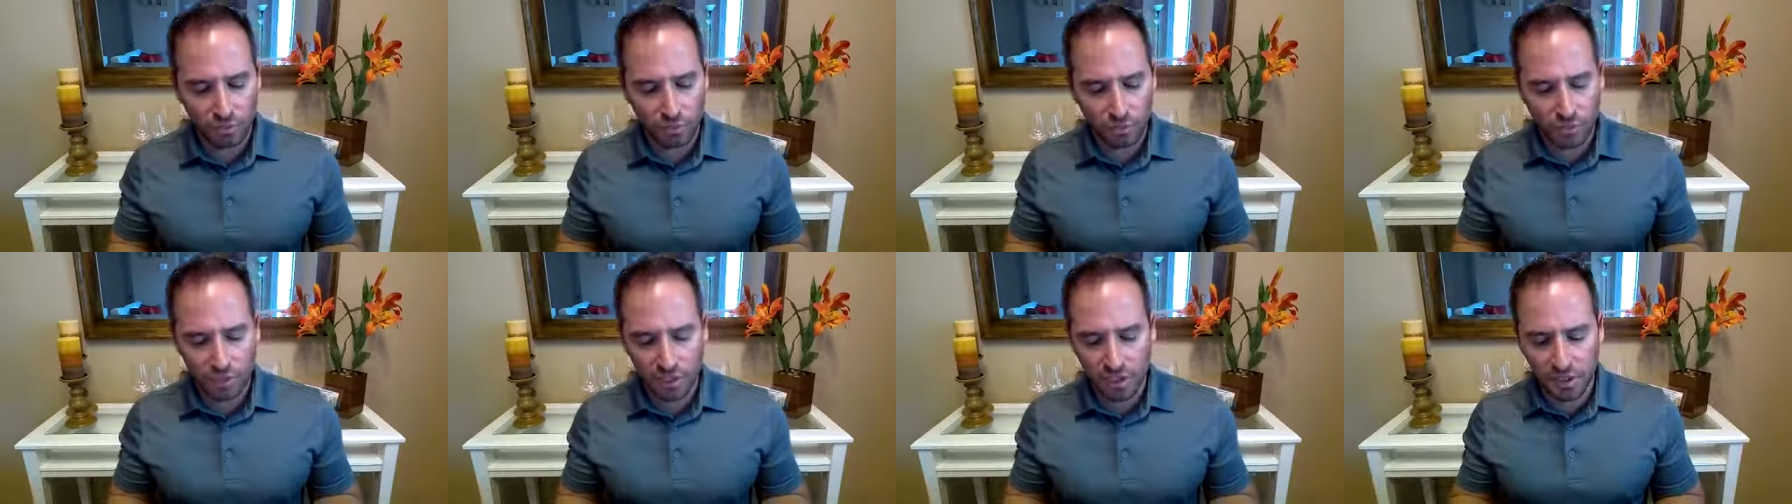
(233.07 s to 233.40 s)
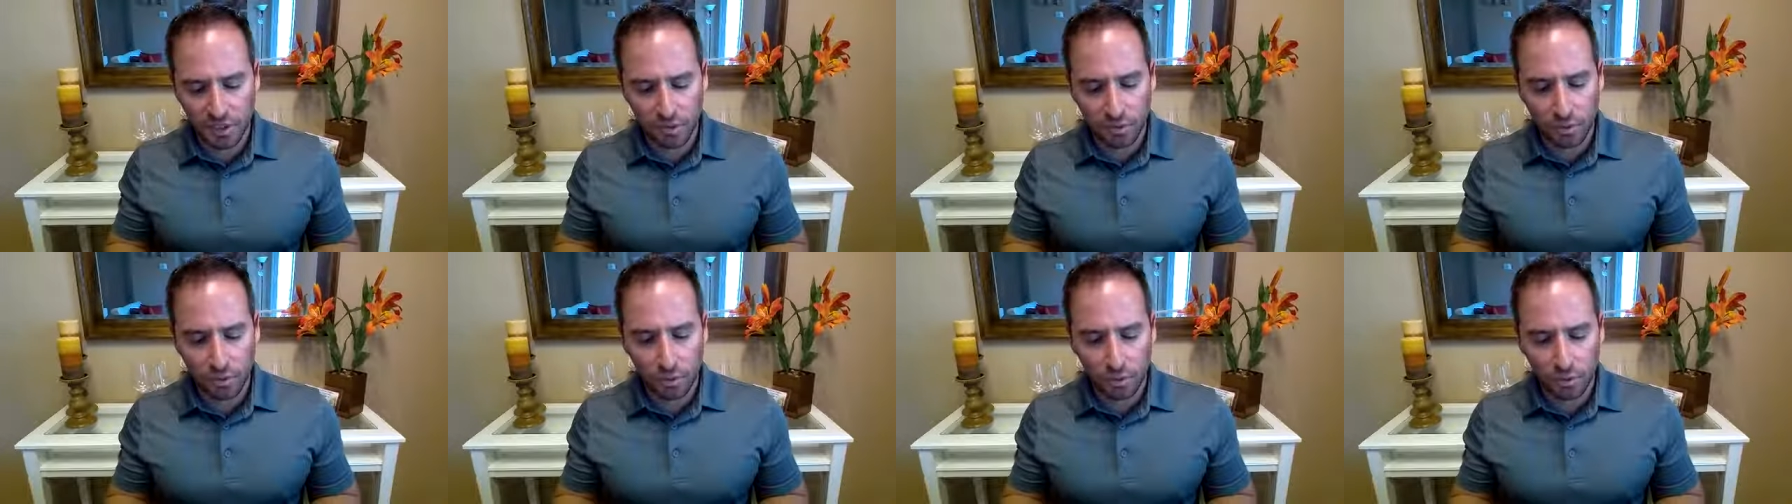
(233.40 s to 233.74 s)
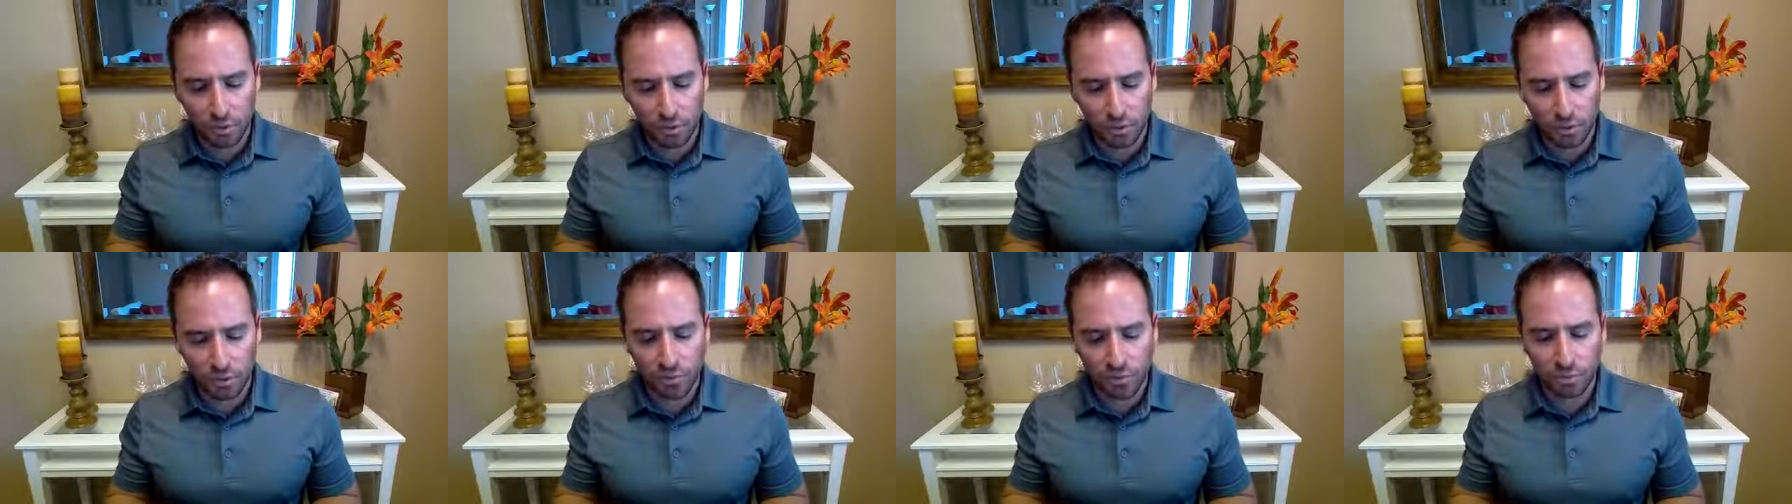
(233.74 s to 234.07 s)
we need
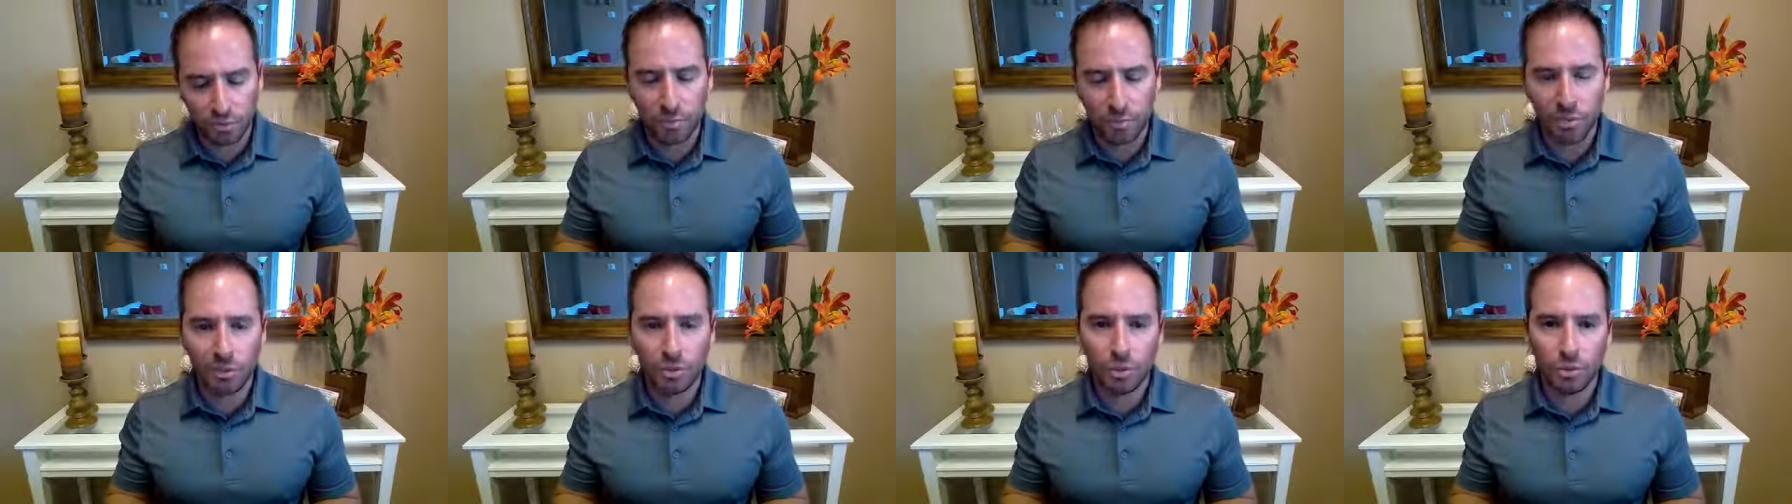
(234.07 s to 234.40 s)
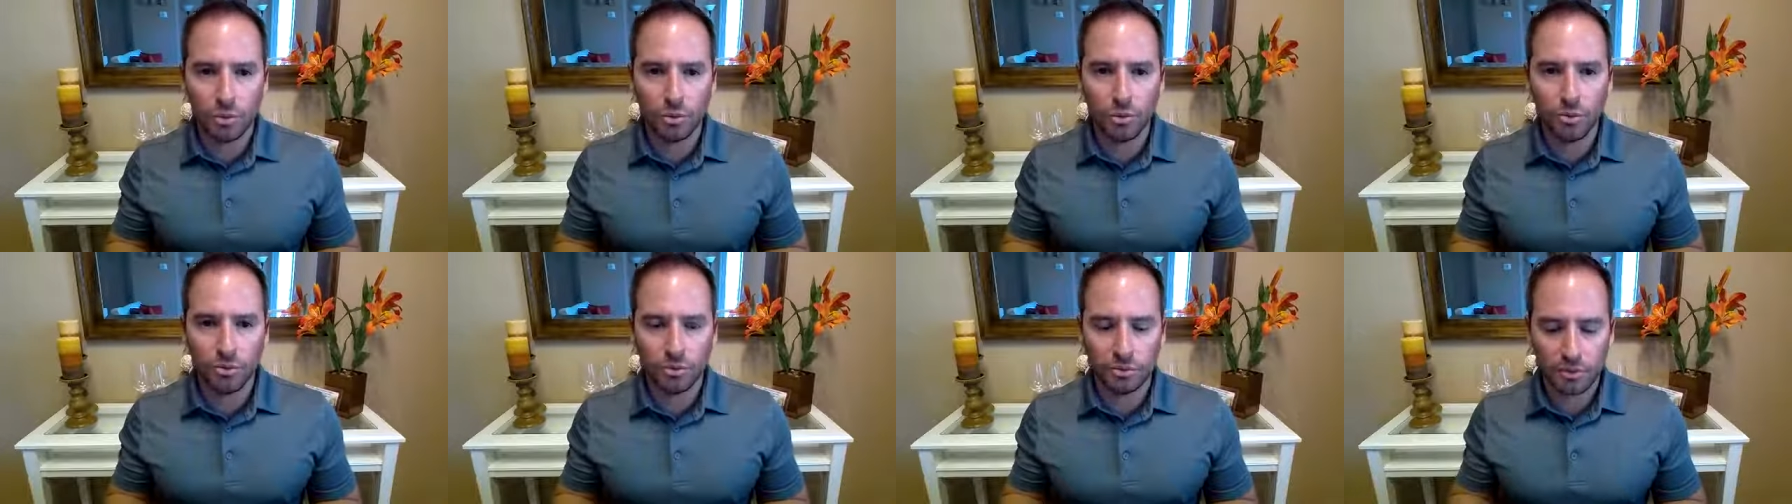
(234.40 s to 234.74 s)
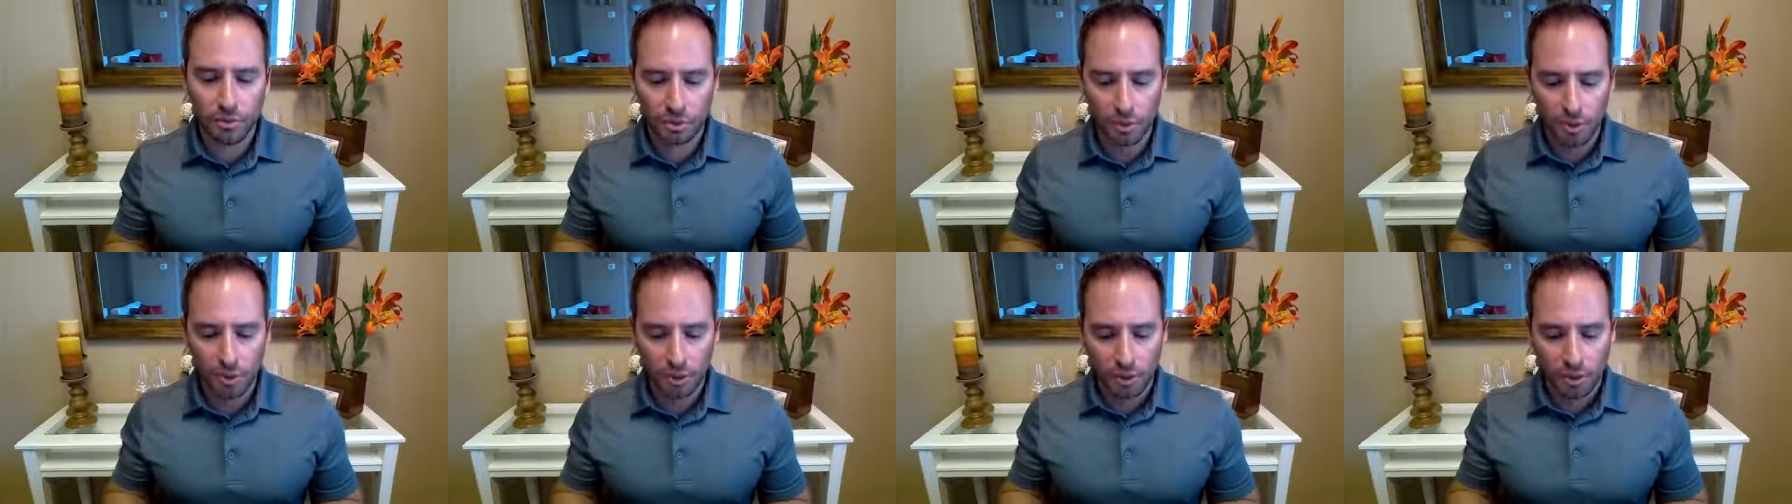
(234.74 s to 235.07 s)
only to behold
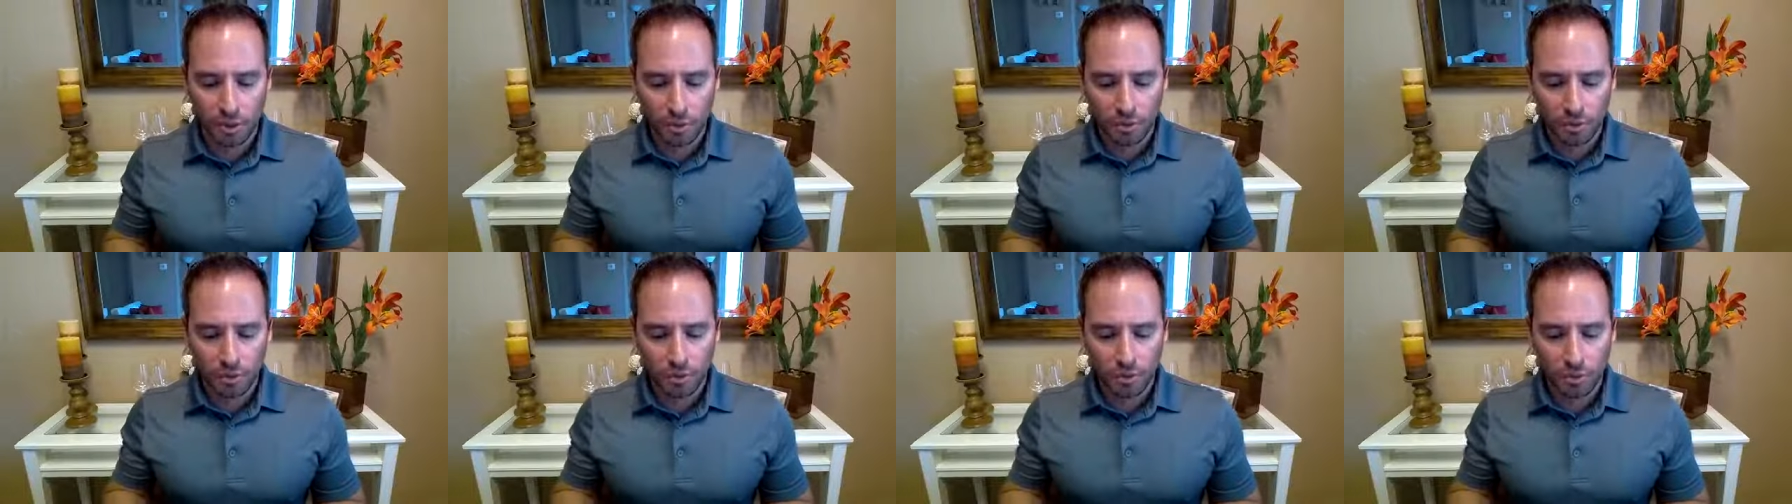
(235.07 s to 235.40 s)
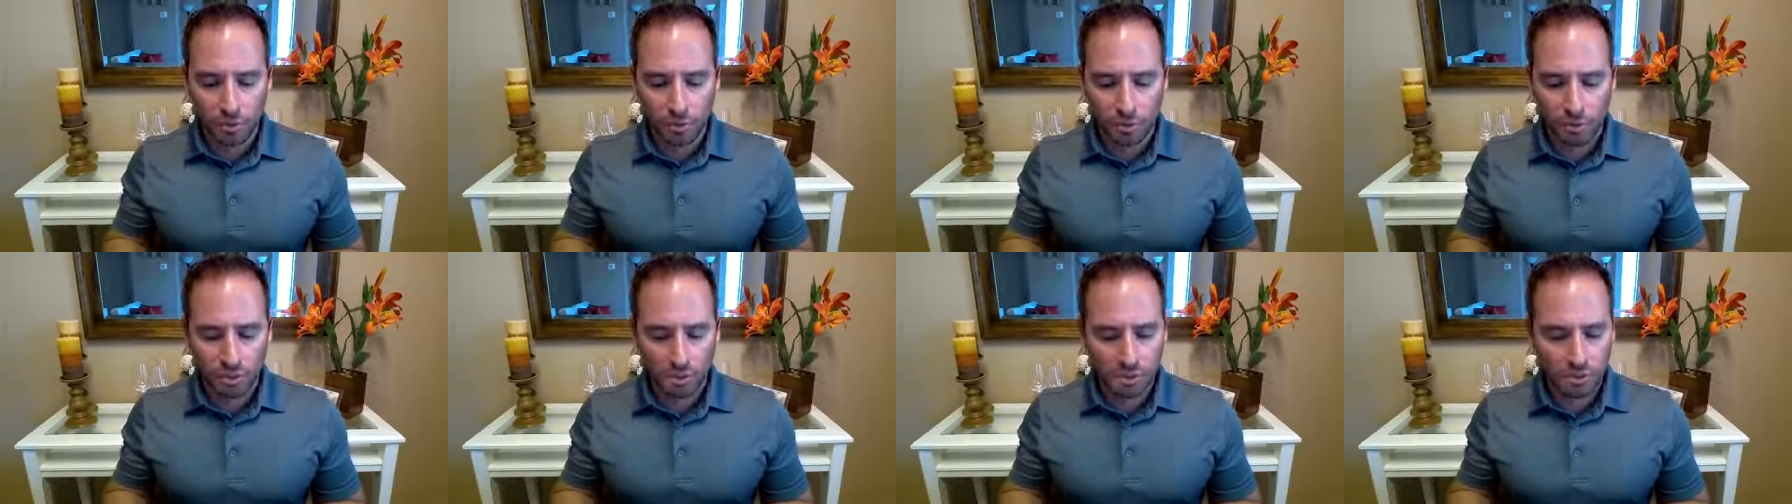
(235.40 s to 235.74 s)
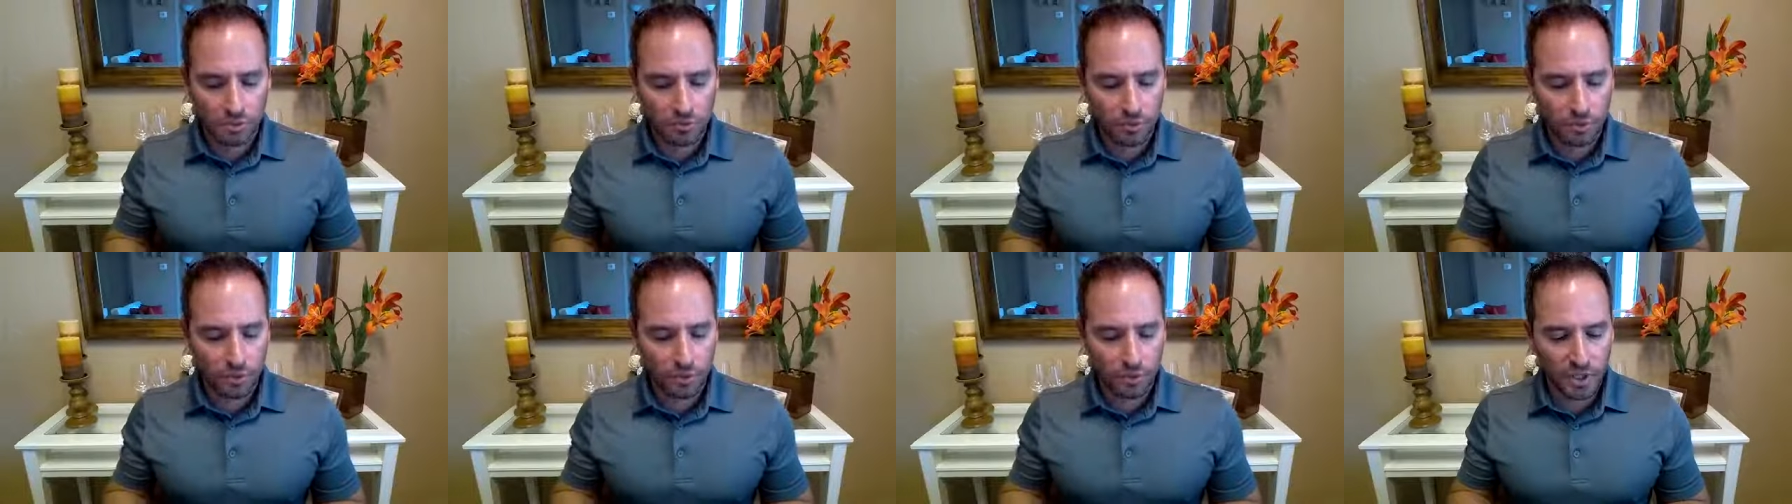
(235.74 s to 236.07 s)
the works
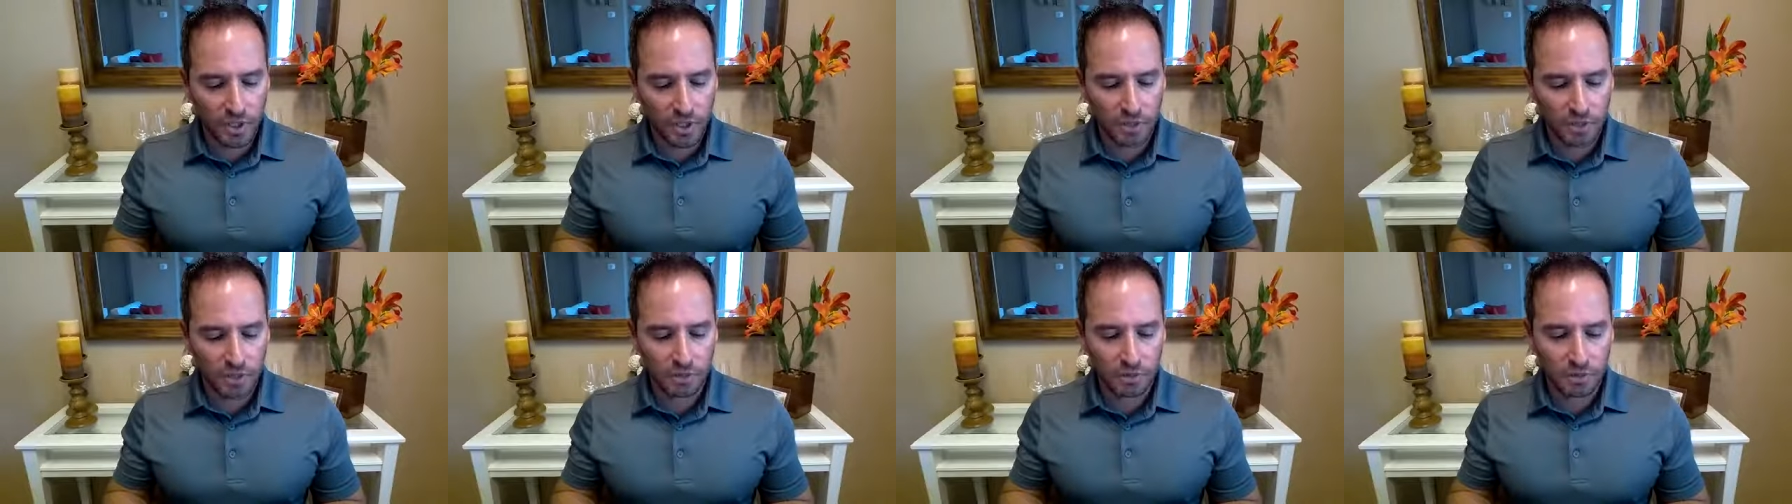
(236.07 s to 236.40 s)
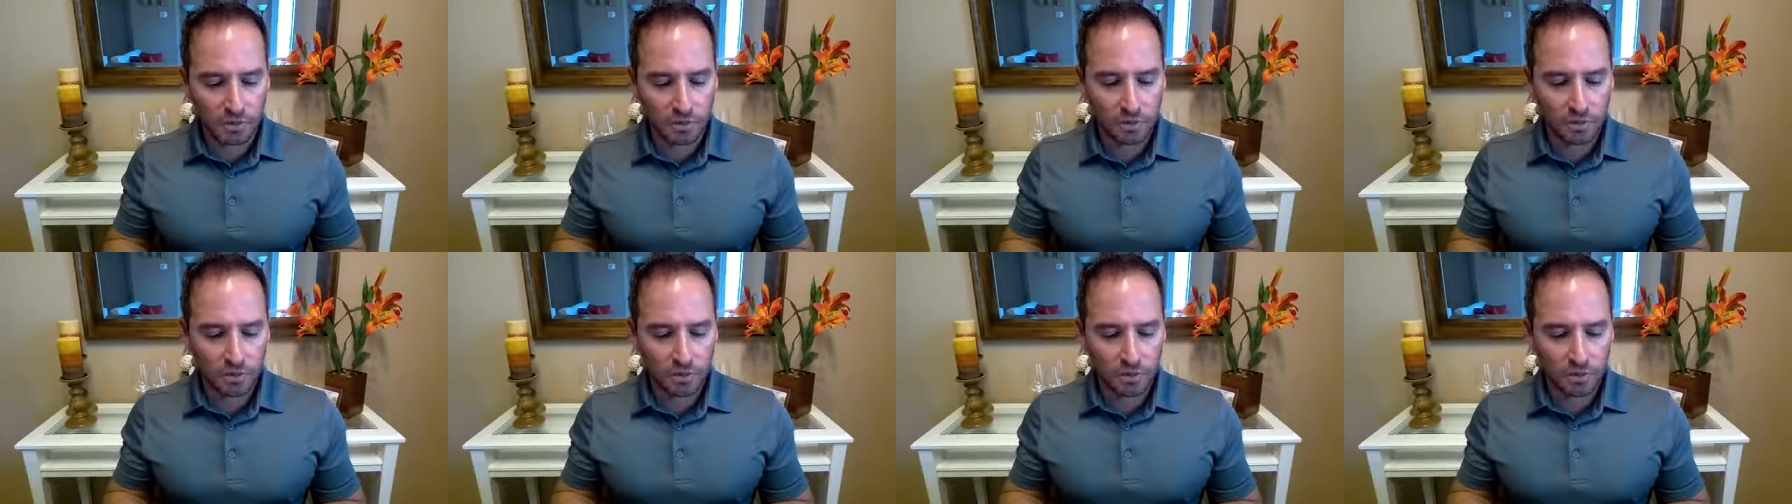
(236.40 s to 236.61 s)
of creation.